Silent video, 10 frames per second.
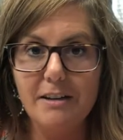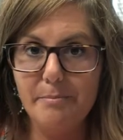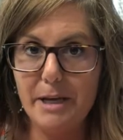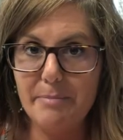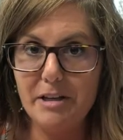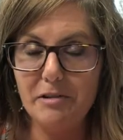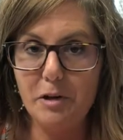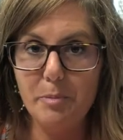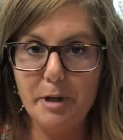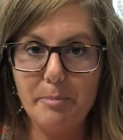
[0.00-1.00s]
maybe a
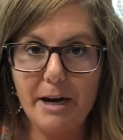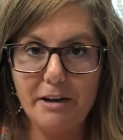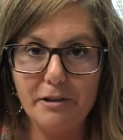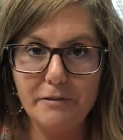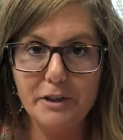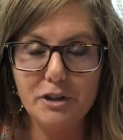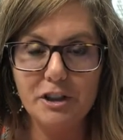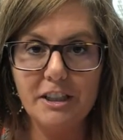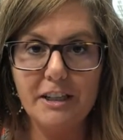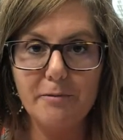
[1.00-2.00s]
little bit about your vision
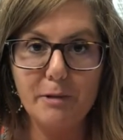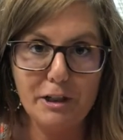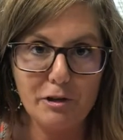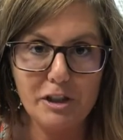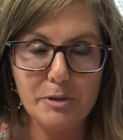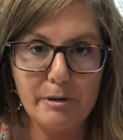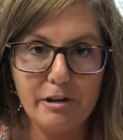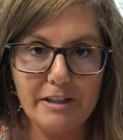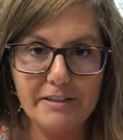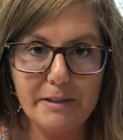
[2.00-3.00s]
and what you're
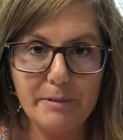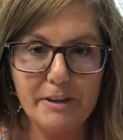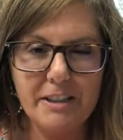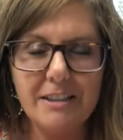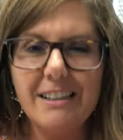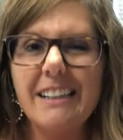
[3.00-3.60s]
experiencing with it.